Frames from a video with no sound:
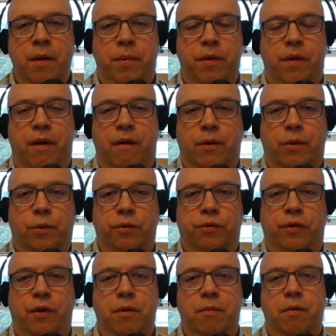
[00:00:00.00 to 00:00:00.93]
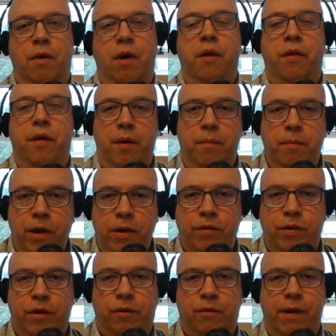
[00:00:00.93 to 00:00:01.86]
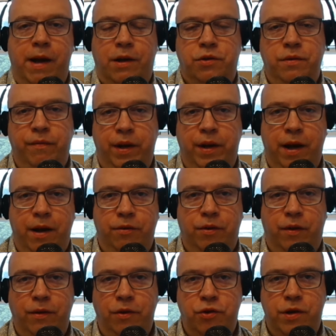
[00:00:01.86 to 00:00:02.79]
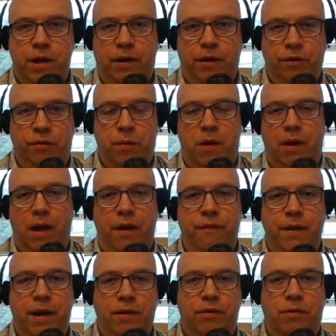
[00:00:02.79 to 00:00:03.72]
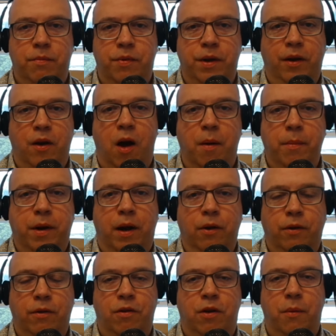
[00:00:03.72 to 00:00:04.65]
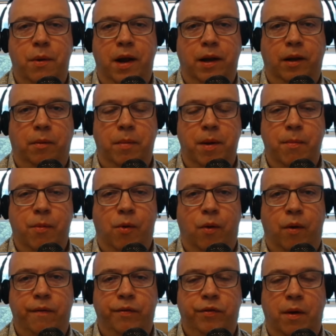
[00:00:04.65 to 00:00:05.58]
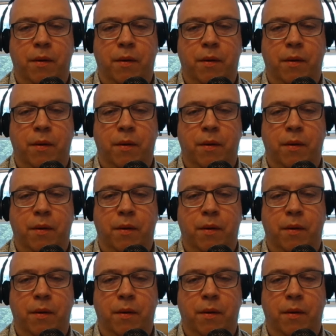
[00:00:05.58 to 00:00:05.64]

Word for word: But there are also other music reaction videos on this channel as well, and that's something that I'm going to look to do a little bit more of.